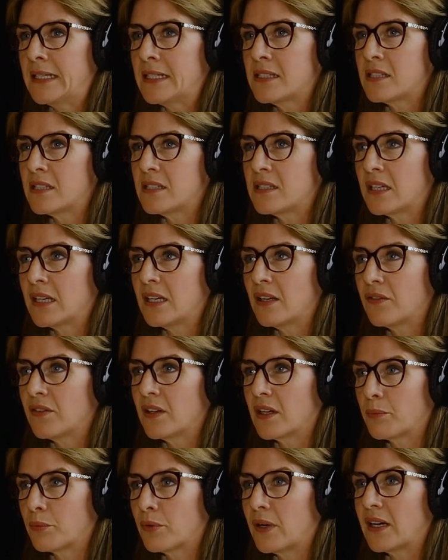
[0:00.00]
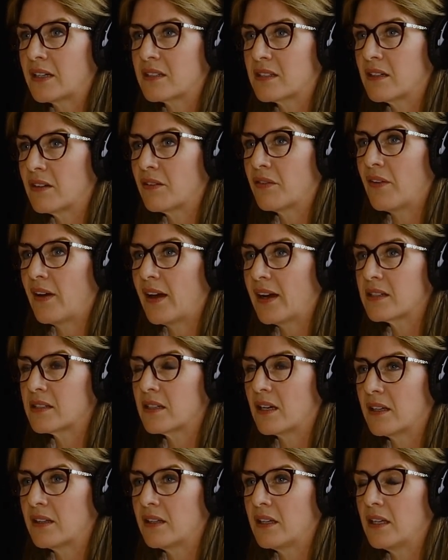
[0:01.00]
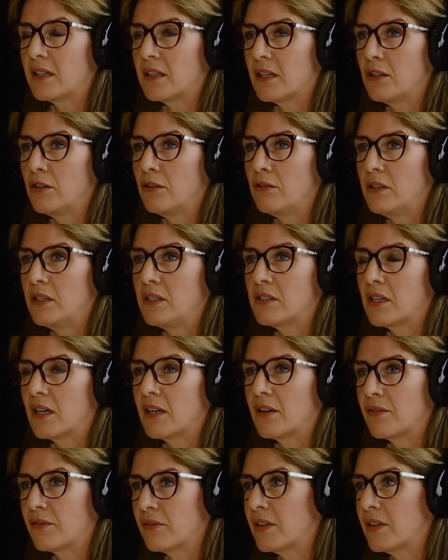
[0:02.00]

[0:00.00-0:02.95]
To give that practical effect, I think that you need to have